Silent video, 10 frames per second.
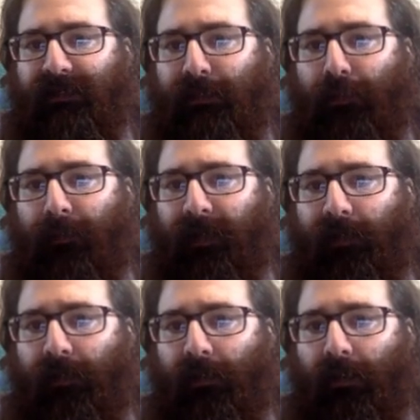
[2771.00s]

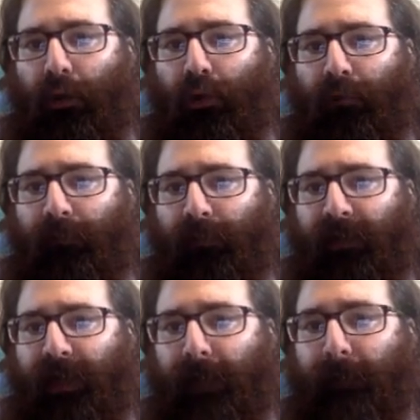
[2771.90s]
omega over
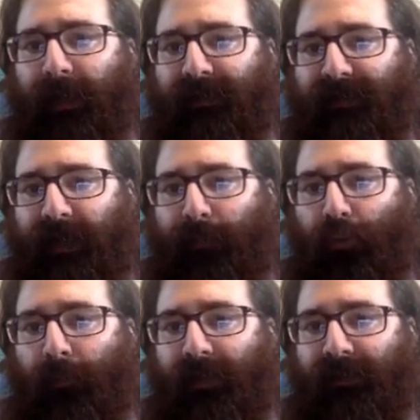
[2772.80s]
k minus m
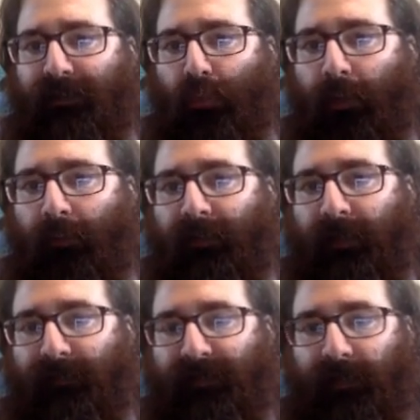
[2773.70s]
omega squared
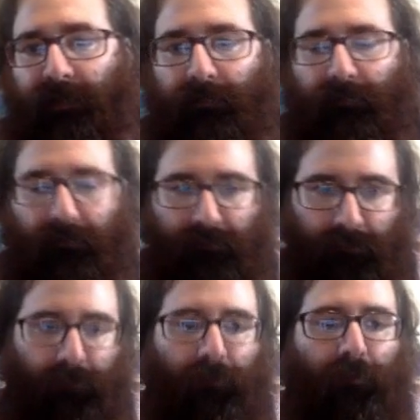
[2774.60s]
times a.
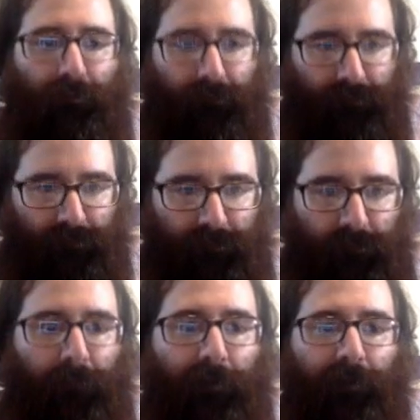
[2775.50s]
So c
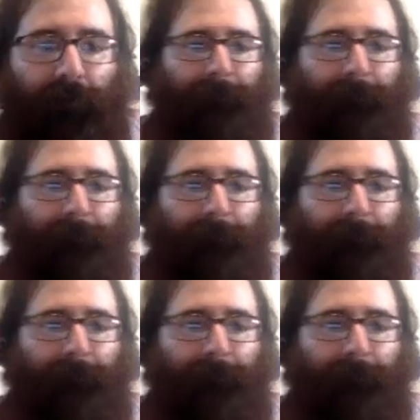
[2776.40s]
omega